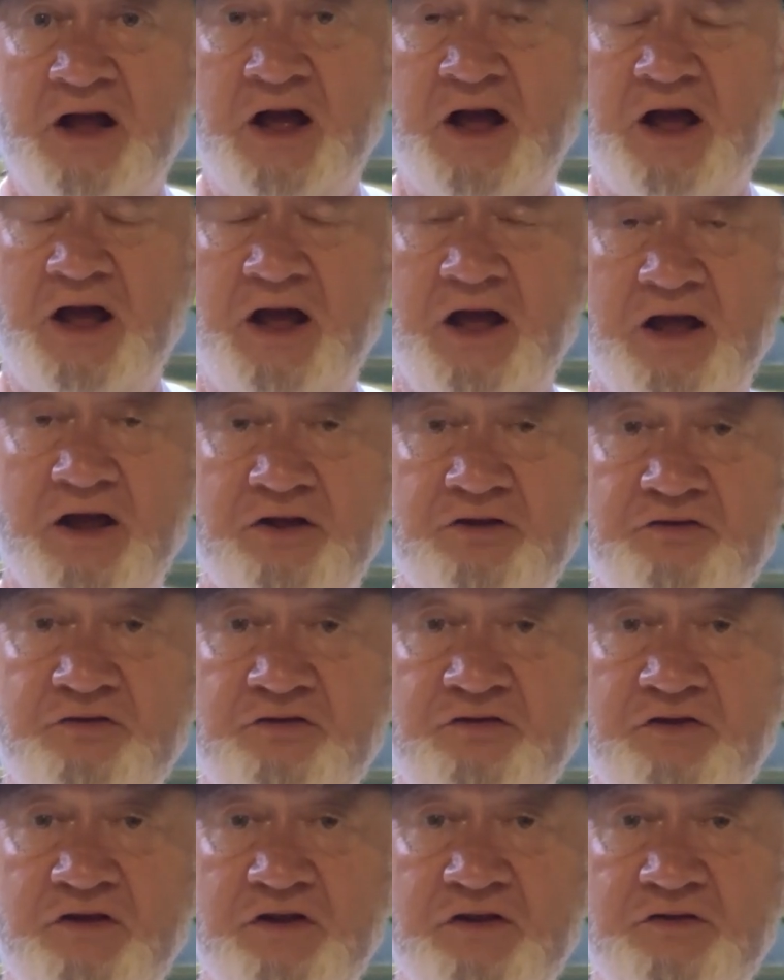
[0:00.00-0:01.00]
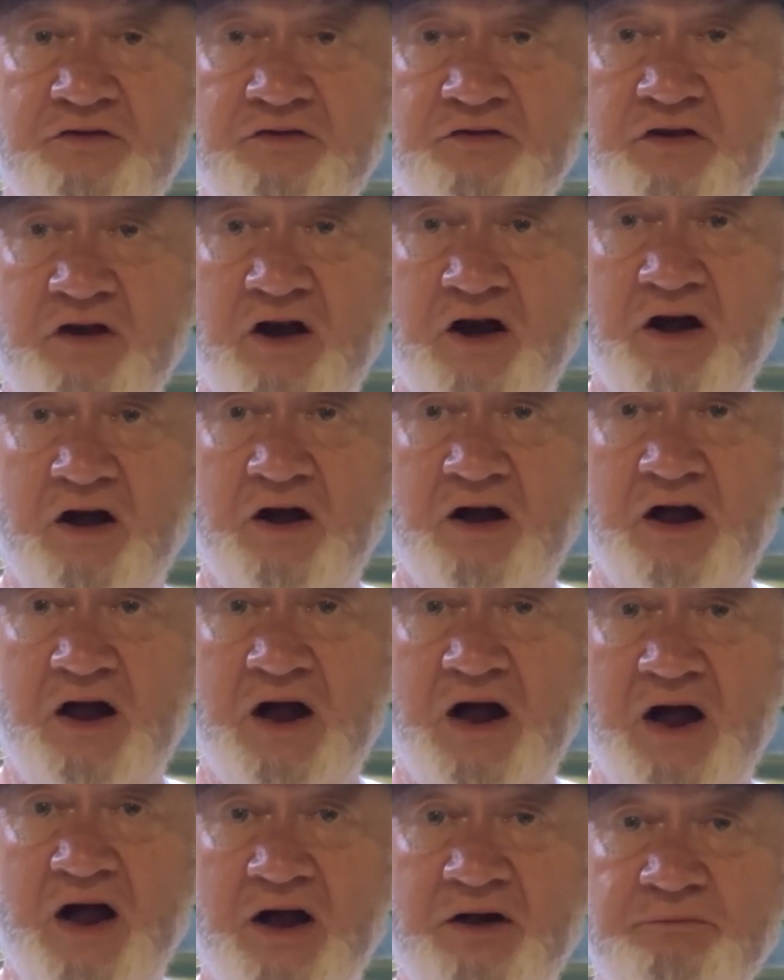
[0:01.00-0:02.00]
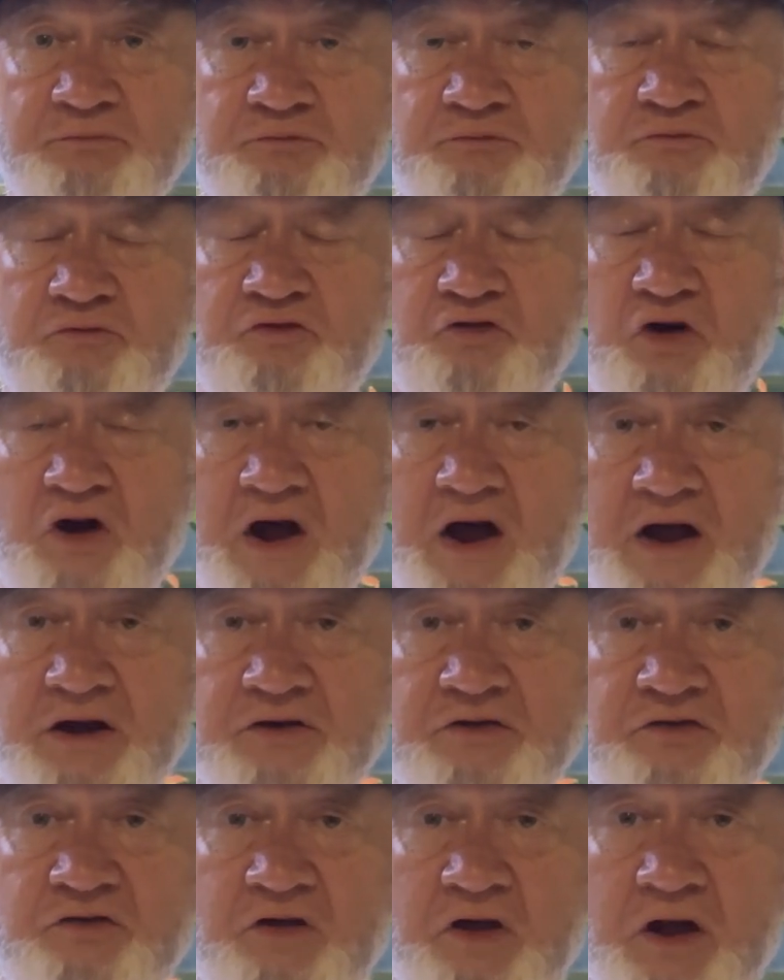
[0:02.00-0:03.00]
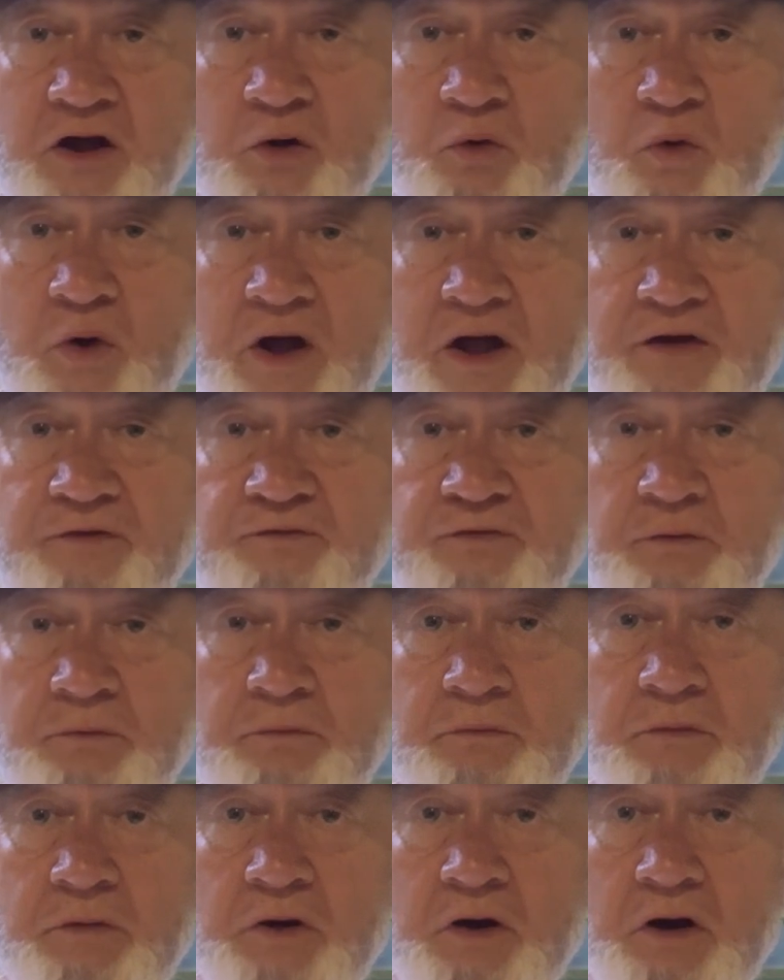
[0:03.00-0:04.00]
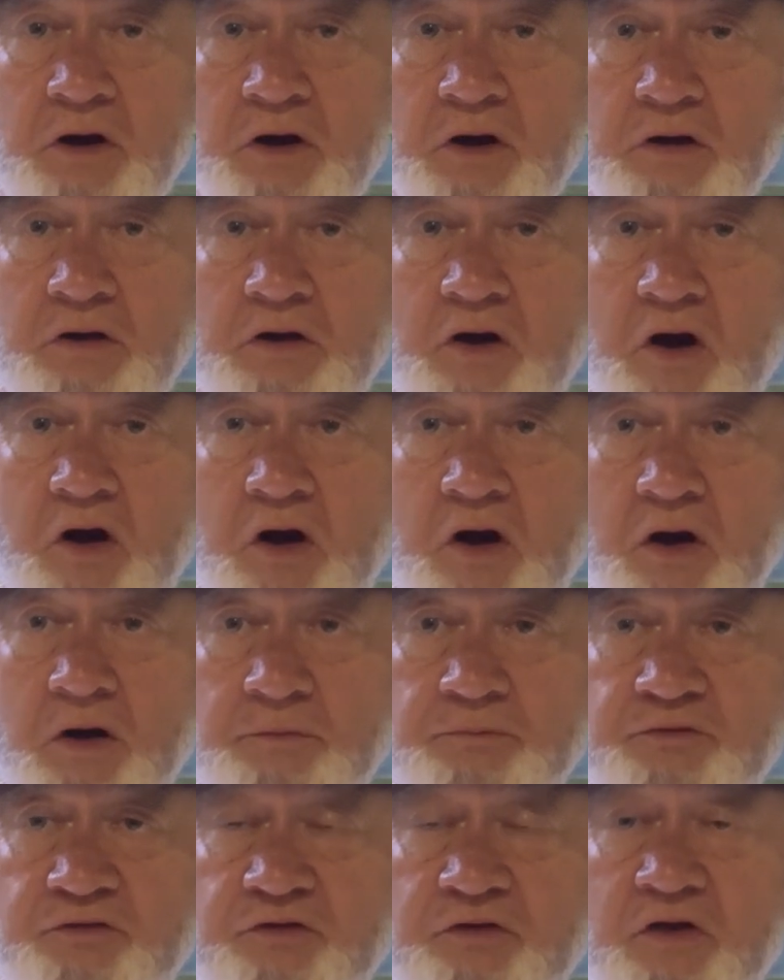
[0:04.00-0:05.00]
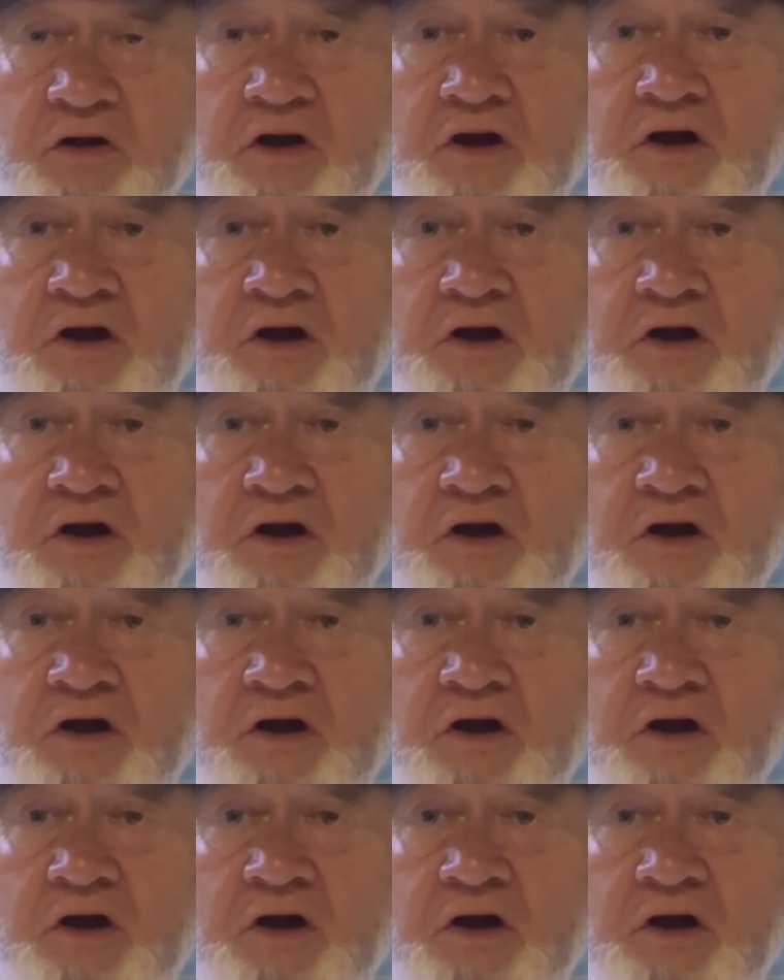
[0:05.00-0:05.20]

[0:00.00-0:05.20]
And since I'm trying to stay away from carbs,